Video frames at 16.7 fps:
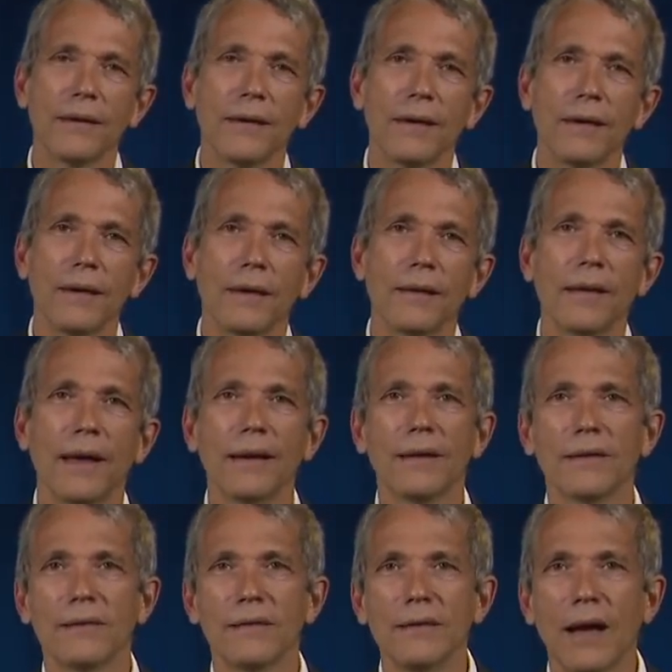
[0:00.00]
that
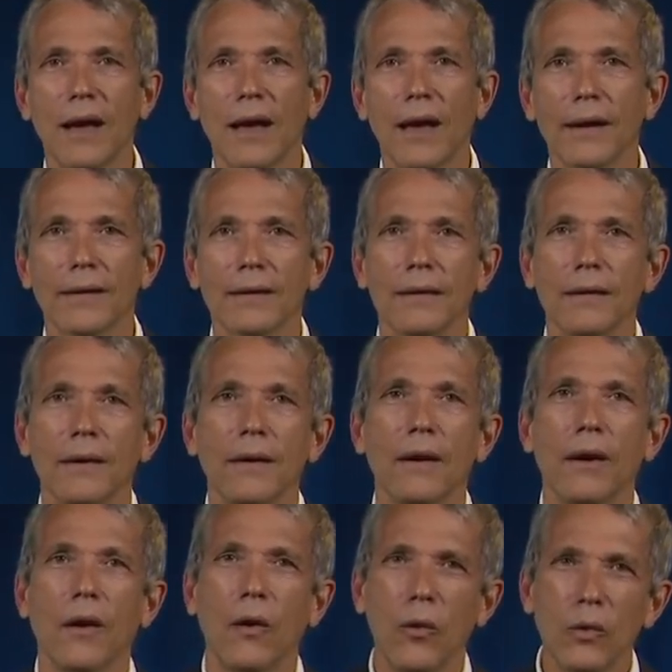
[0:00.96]
is not
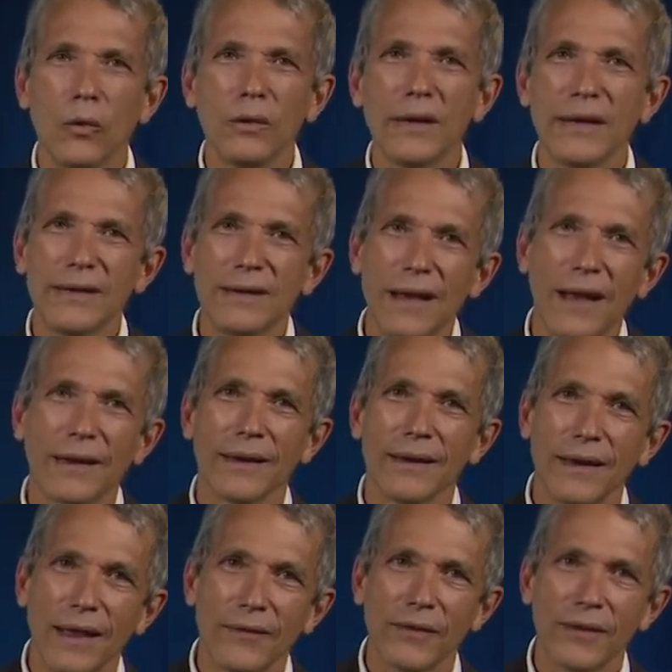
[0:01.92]
only not in
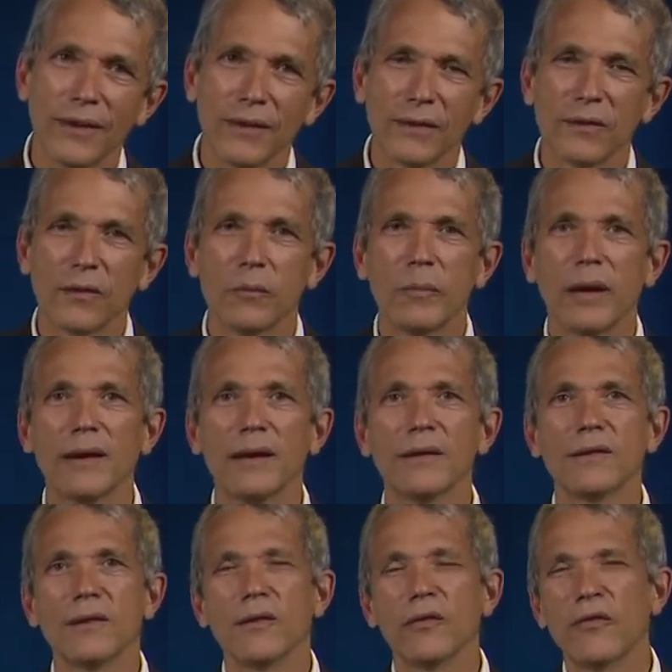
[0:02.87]
evidence, but is
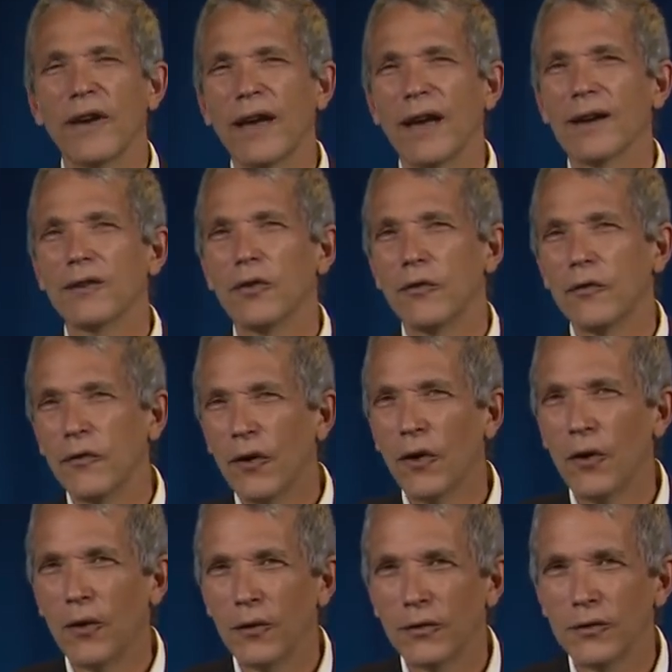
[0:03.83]
in fact
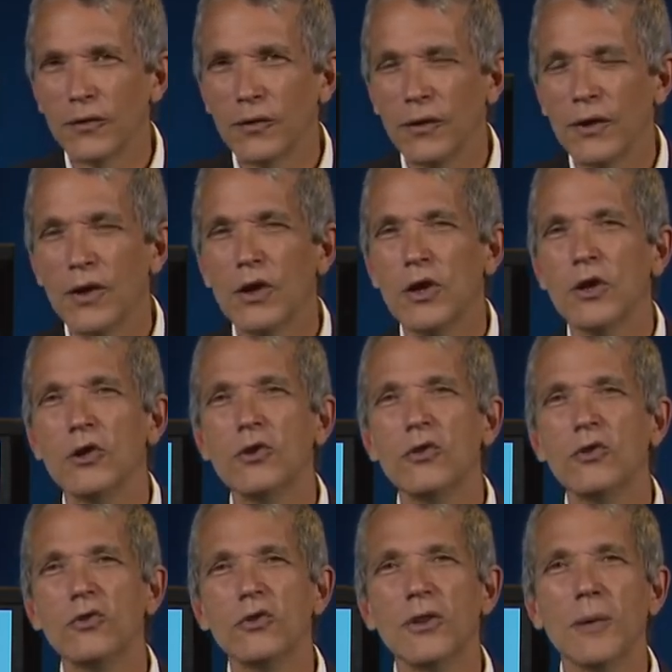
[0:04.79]
false, you
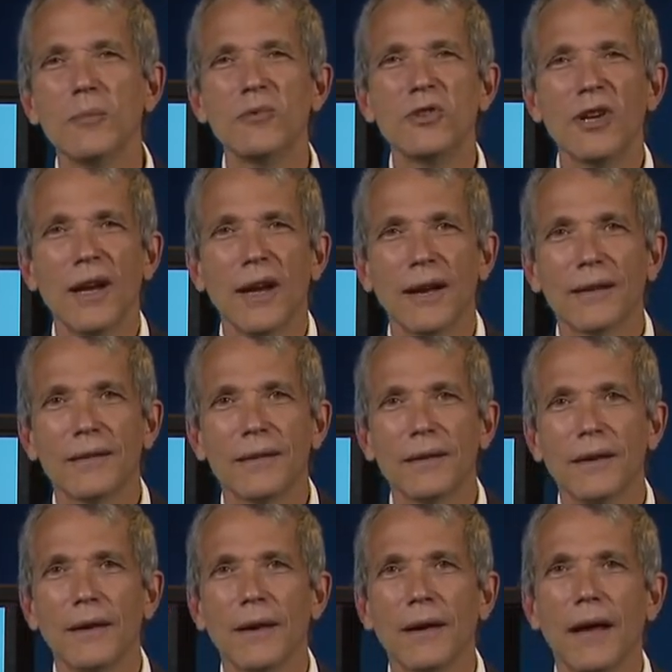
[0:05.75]
should object
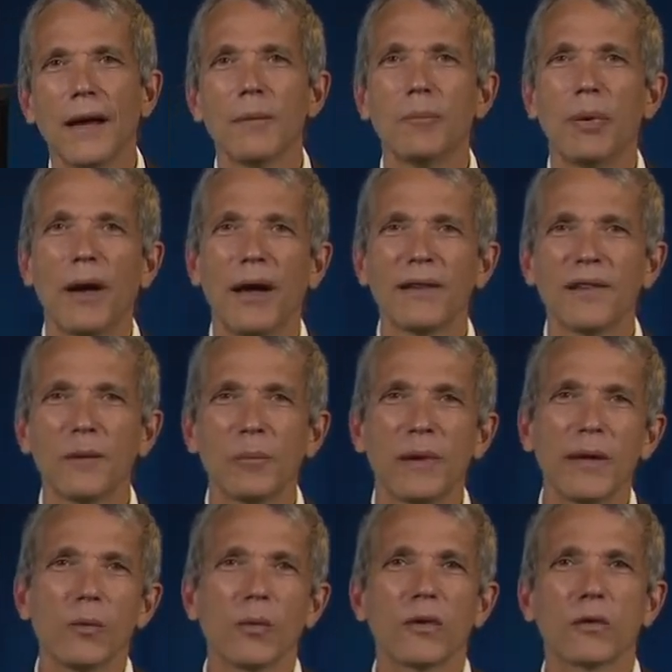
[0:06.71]
and
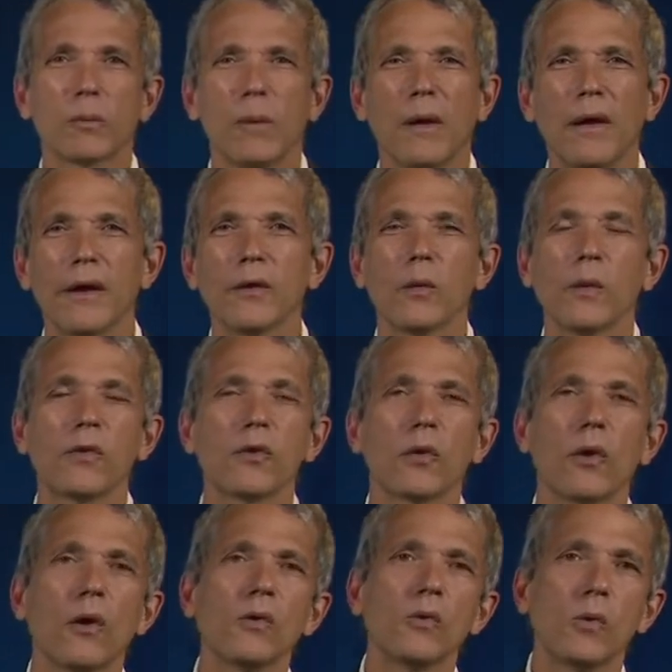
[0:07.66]
possibly respond with your
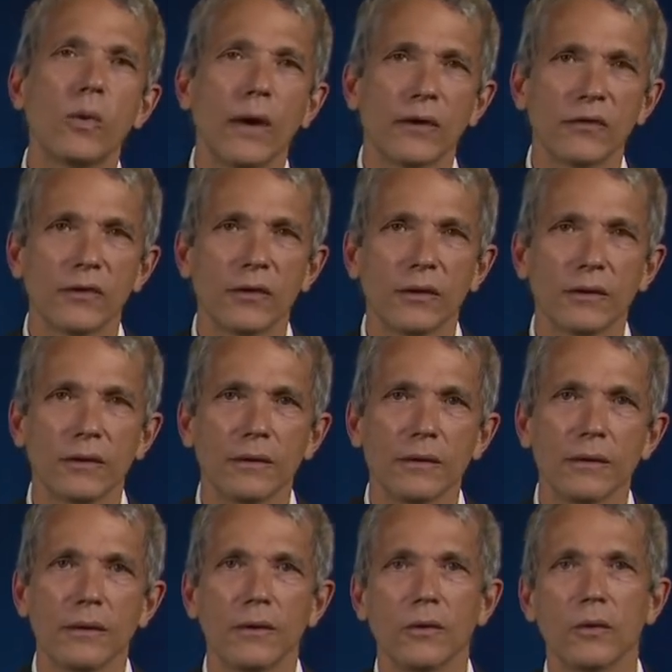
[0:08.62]
own question
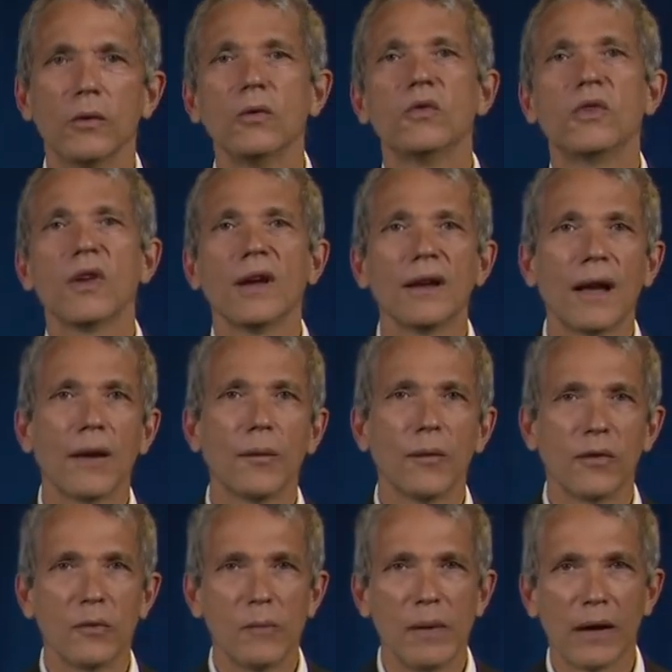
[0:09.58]
Who said I
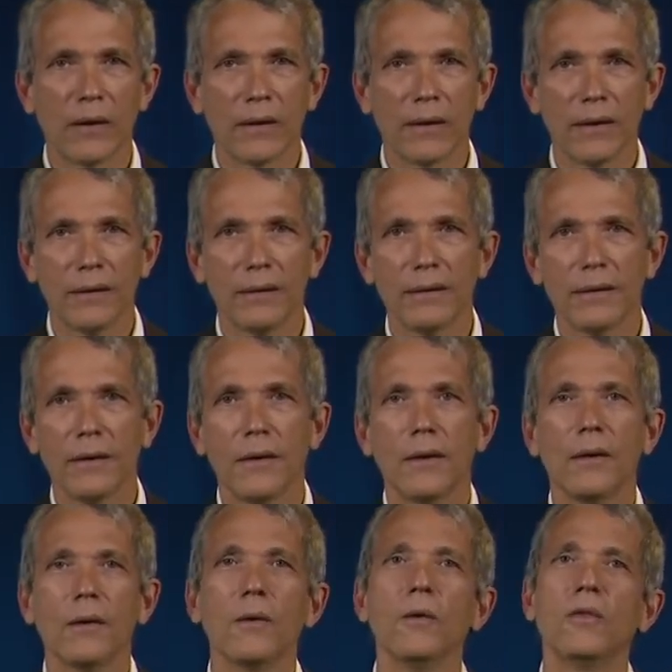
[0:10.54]
was married?
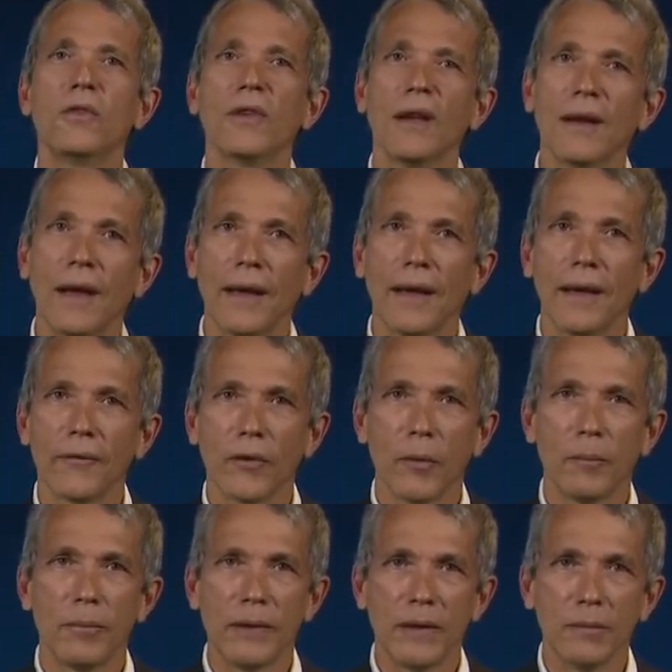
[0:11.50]
Who said I ever
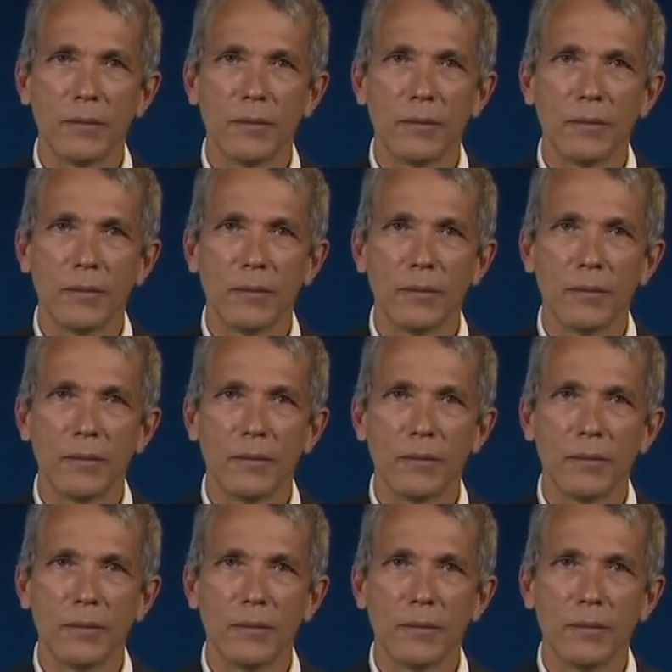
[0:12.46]
beat my